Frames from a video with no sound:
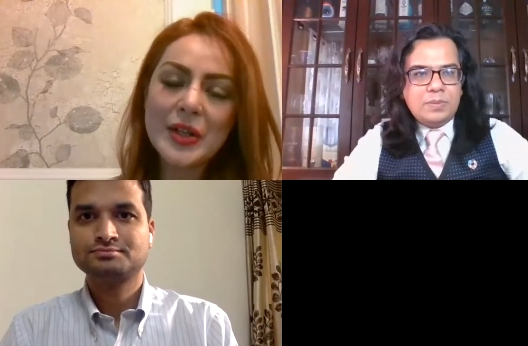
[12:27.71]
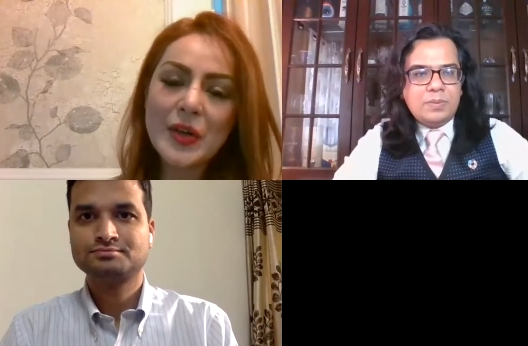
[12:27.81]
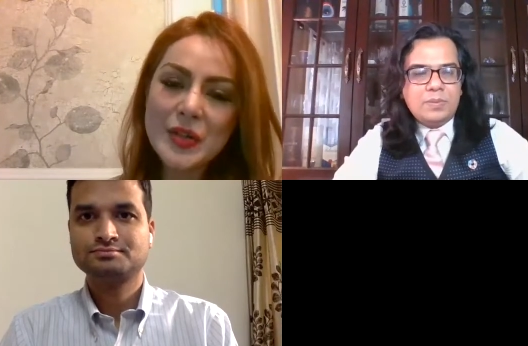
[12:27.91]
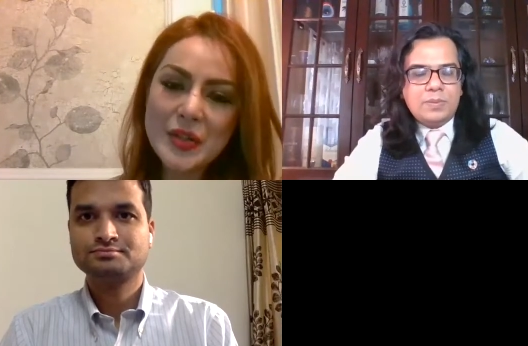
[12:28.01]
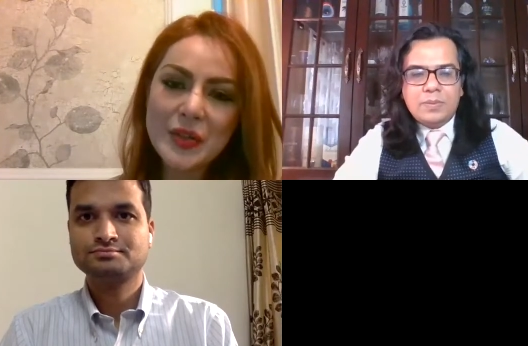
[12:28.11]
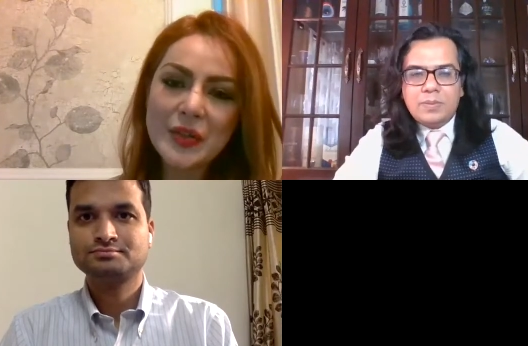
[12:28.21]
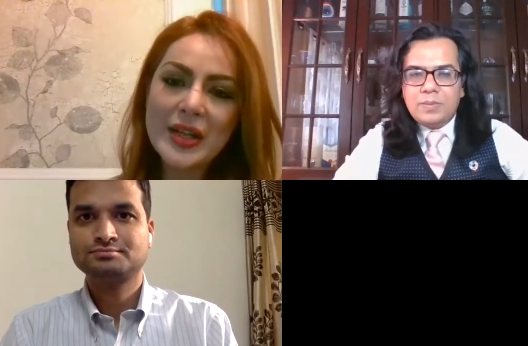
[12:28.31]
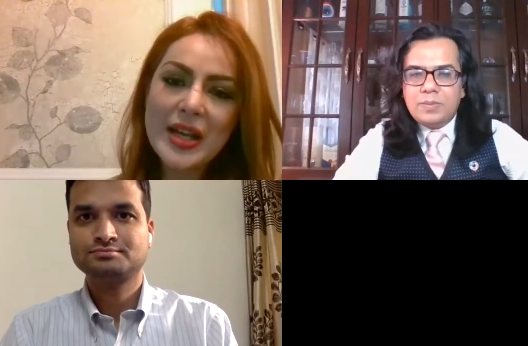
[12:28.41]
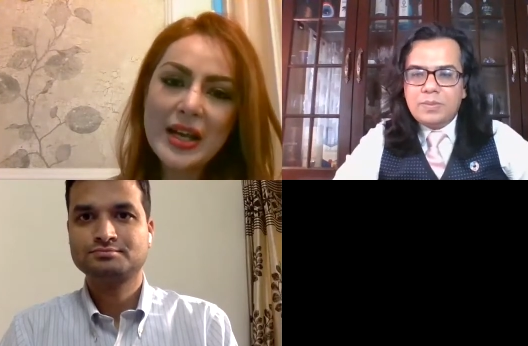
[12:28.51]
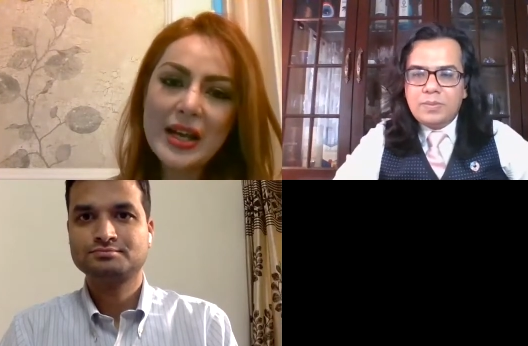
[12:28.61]
Speaker 1: and
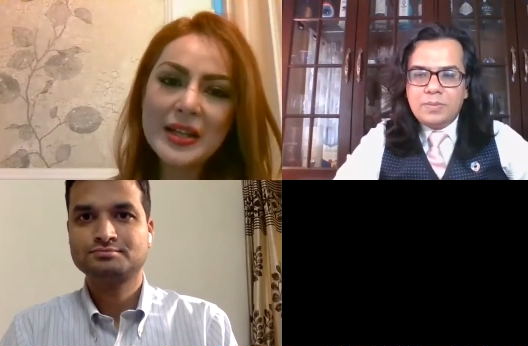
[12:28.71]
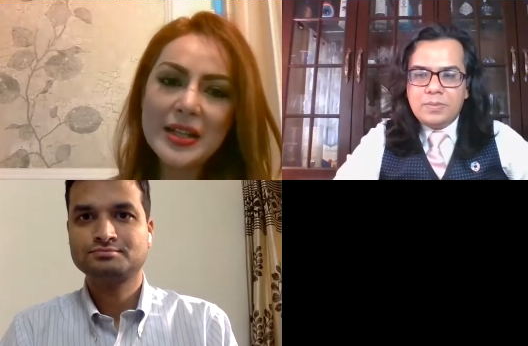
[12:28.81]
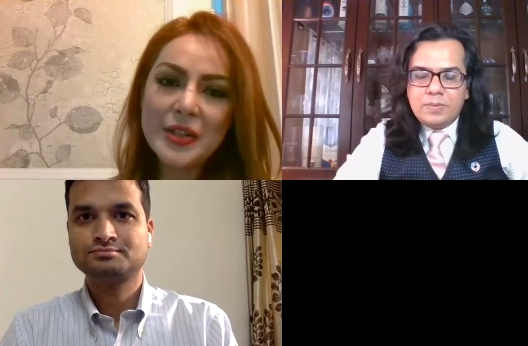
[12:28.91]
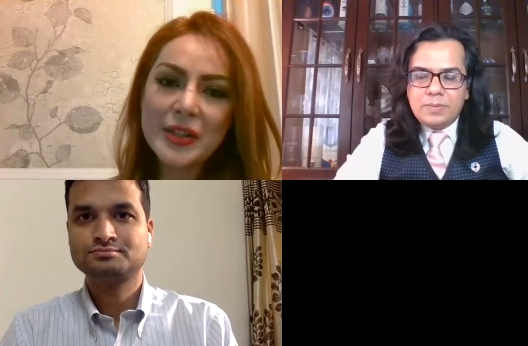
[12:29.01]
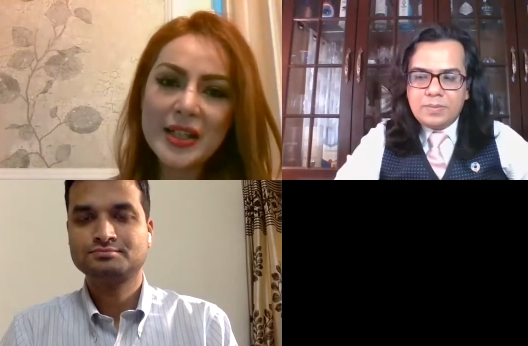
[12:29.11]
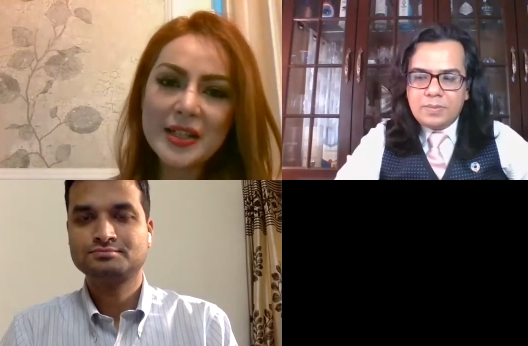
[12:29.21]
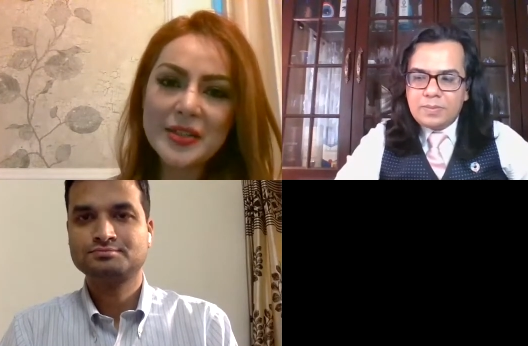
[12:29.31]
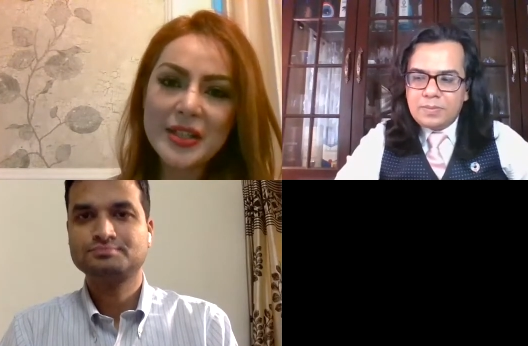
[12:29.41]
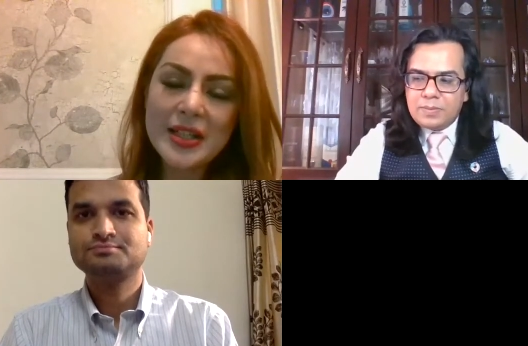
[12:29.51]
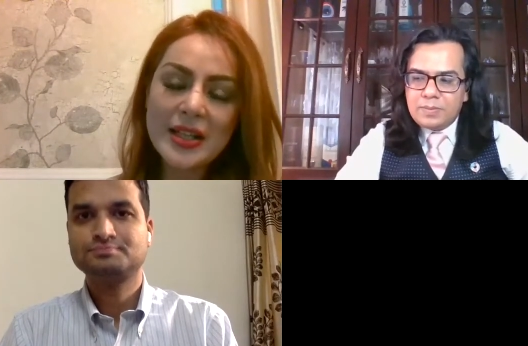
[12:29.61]
also another
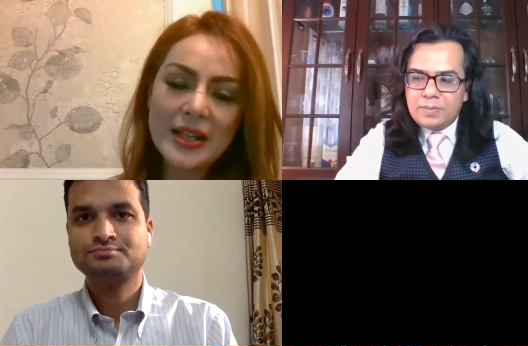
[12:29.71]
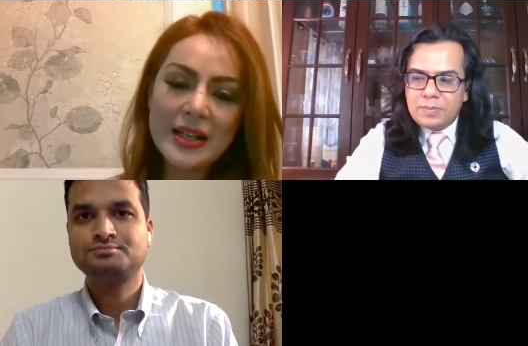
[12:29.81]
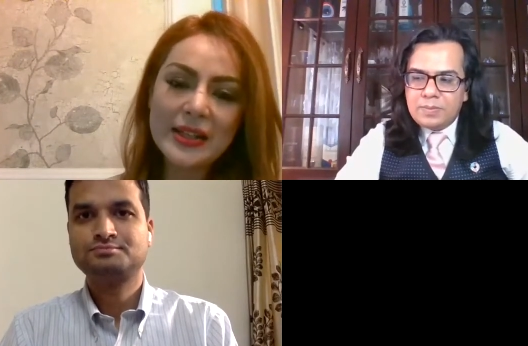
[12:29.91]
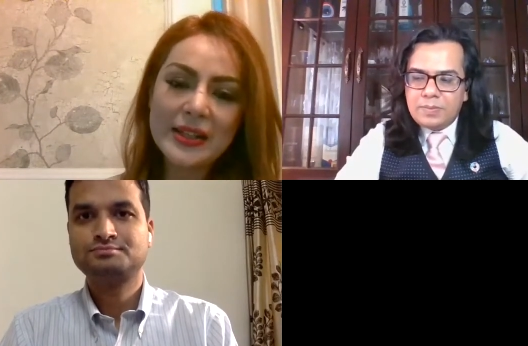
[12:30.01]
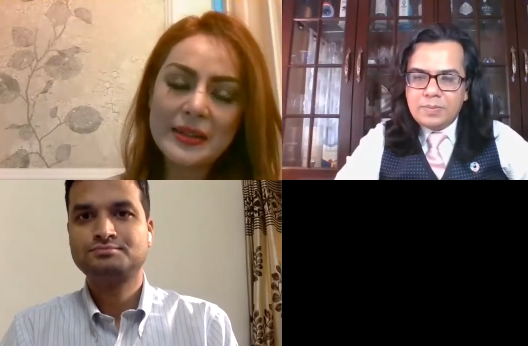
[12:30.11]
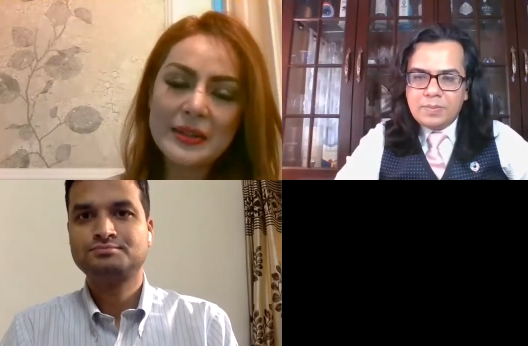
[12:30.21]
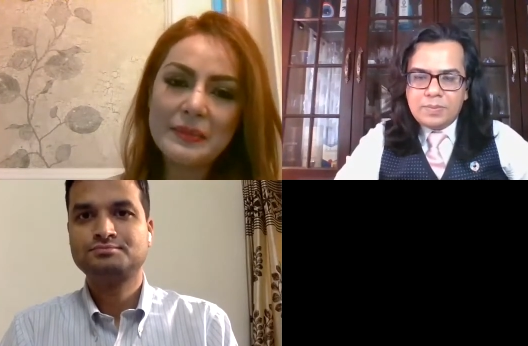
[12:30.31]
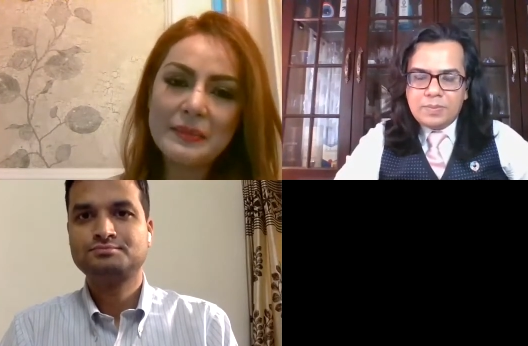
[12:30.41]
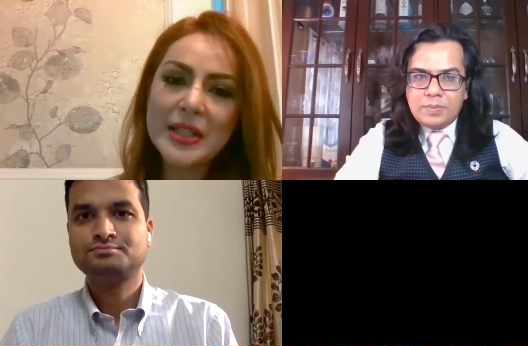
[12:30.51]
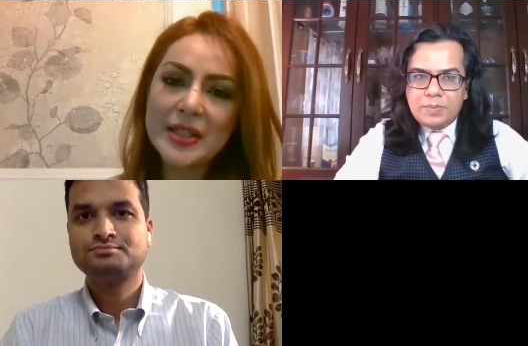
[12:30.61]
country like uh,
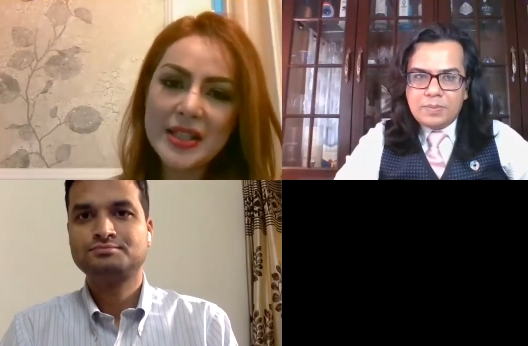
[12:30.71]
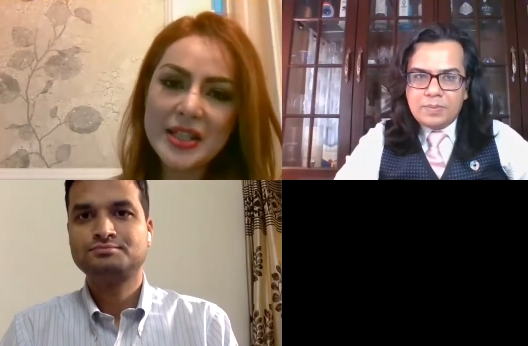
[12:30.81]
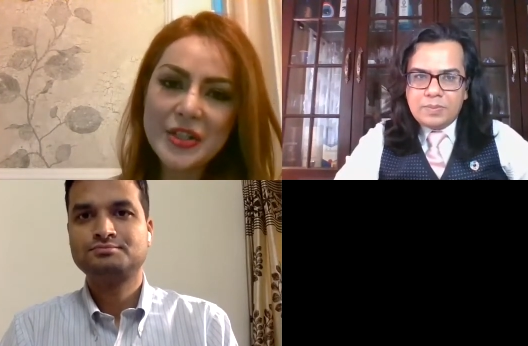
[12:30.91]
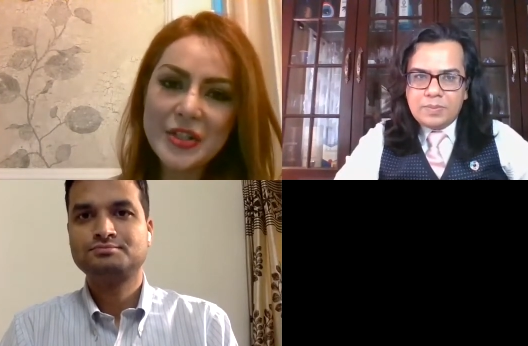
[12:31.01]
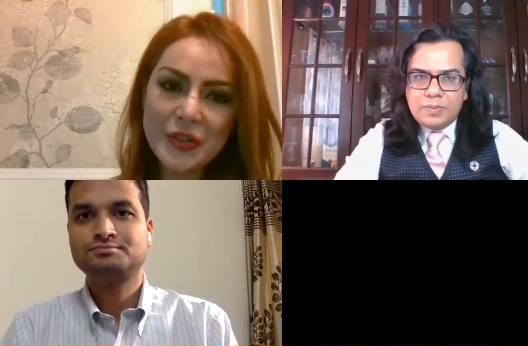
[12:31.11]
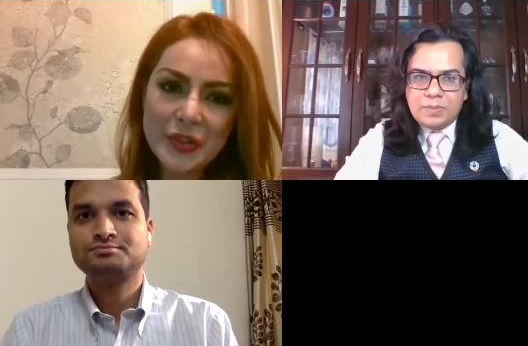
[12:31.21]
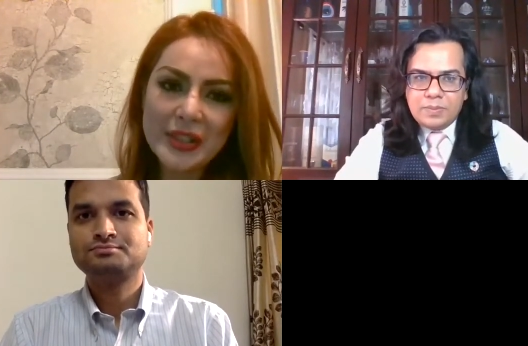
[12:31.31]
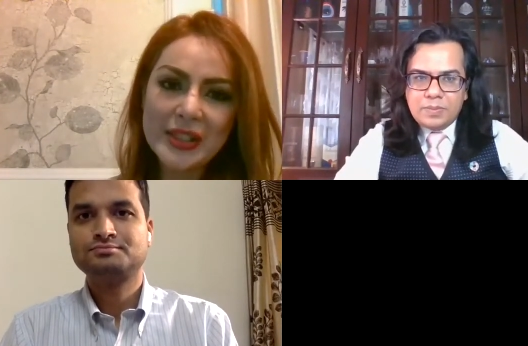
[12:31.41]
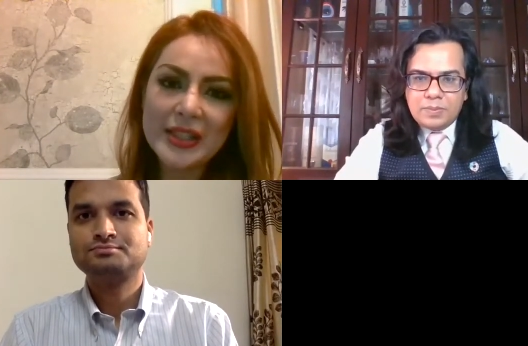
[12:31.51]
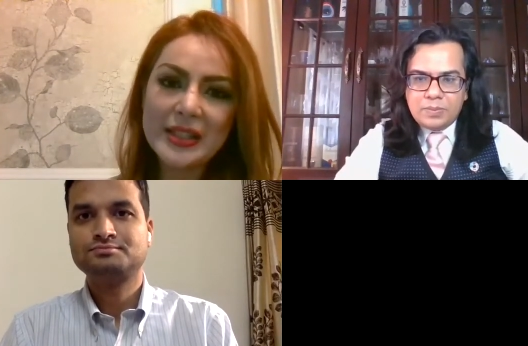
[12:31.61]
Middle East,
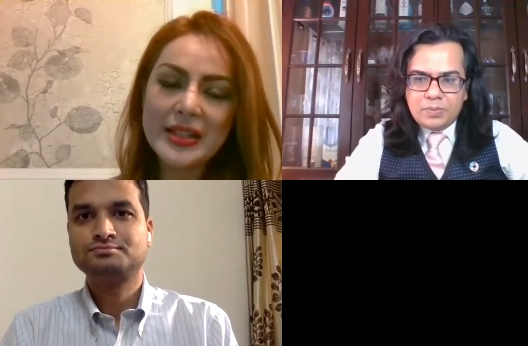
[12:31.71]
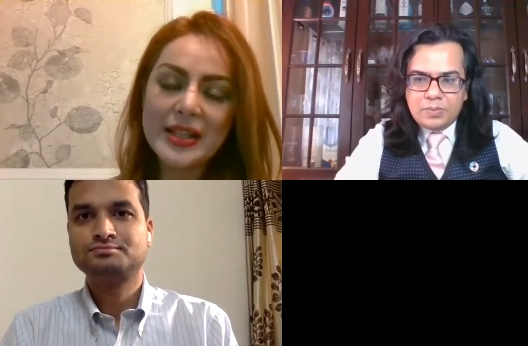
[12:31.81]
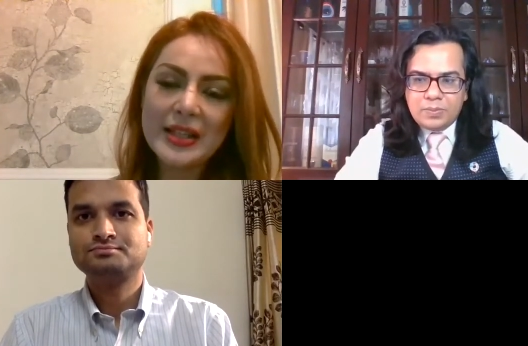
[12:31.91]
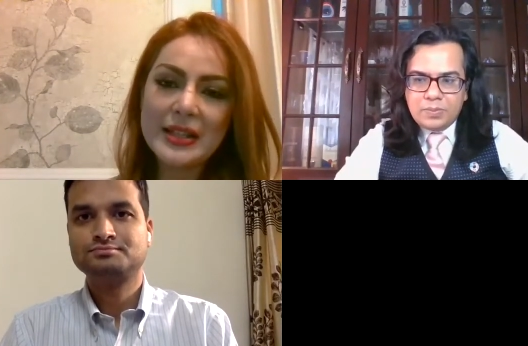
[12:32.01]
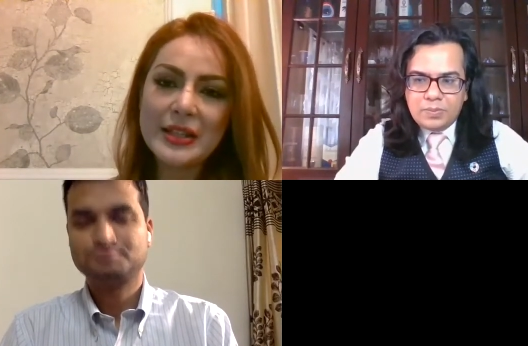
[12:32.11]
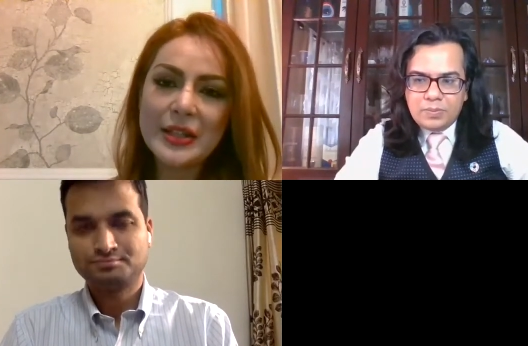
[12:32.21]
Jordan, and